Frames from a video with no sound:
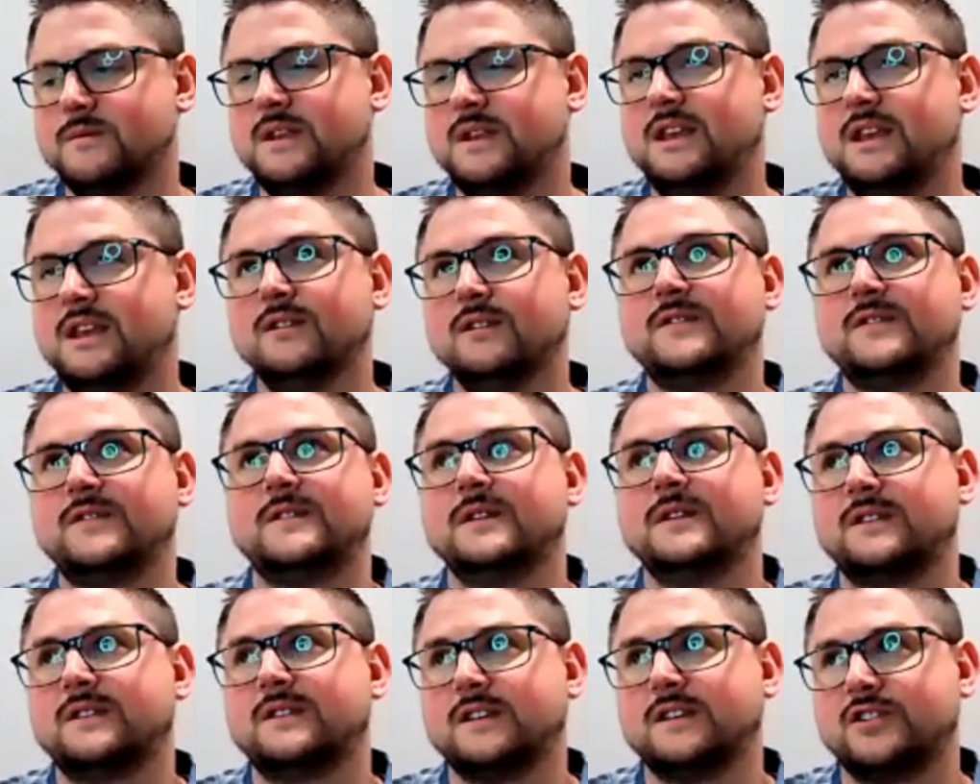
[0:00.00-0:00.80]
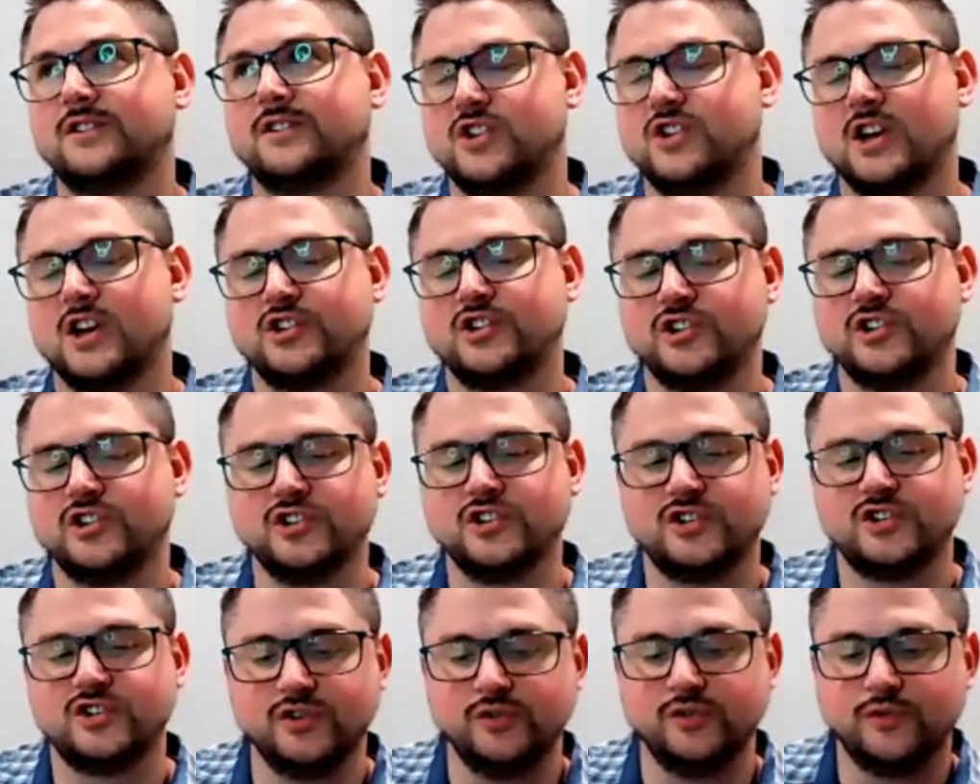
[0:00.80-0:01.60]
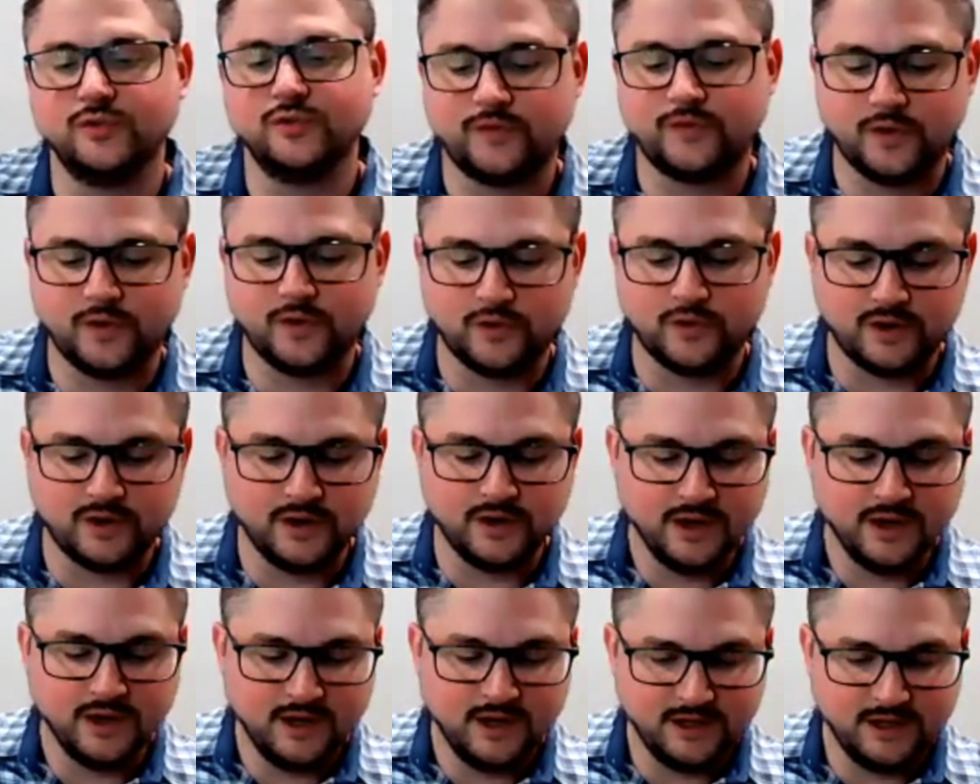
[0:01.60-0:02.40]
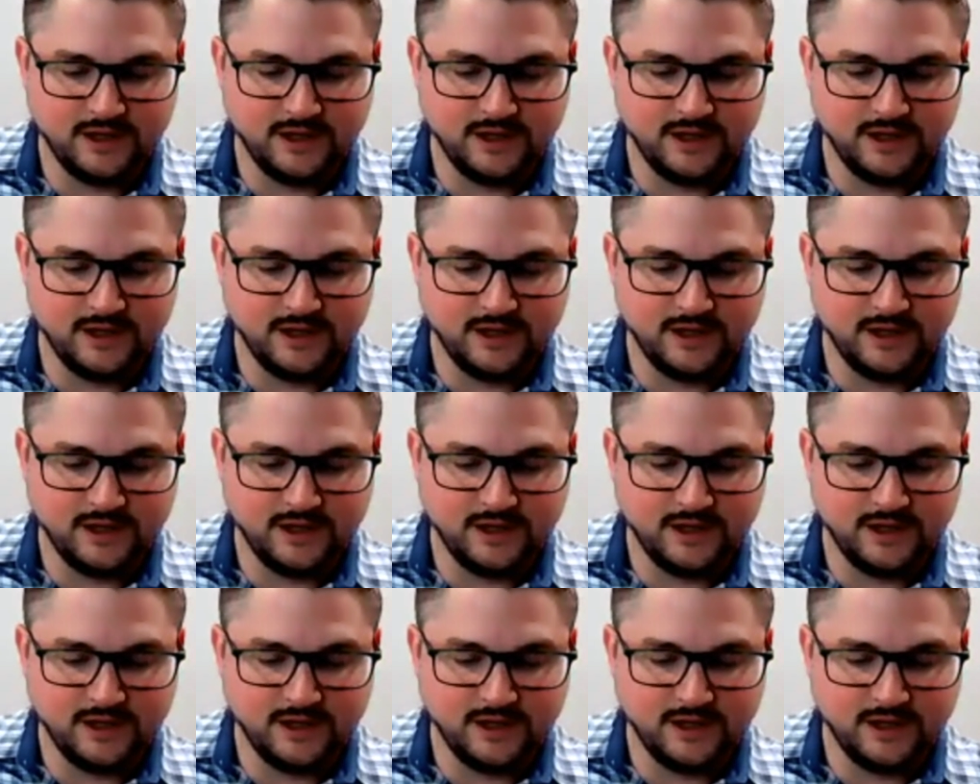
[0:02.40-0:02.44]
give suggestion to for